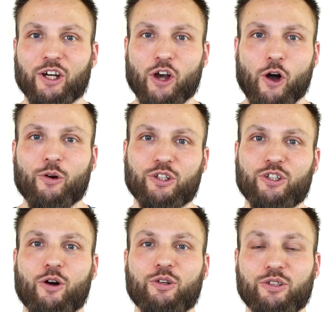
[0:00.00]
go and
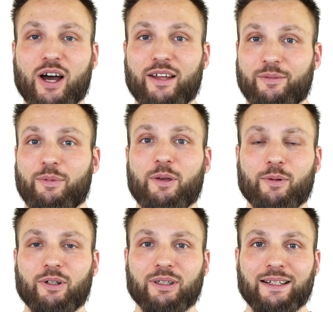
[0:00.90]
show it to other
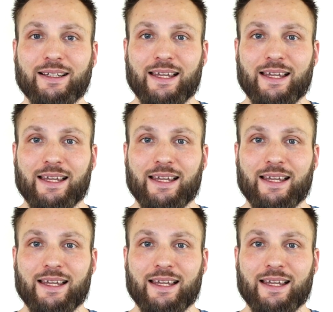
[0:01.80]
people,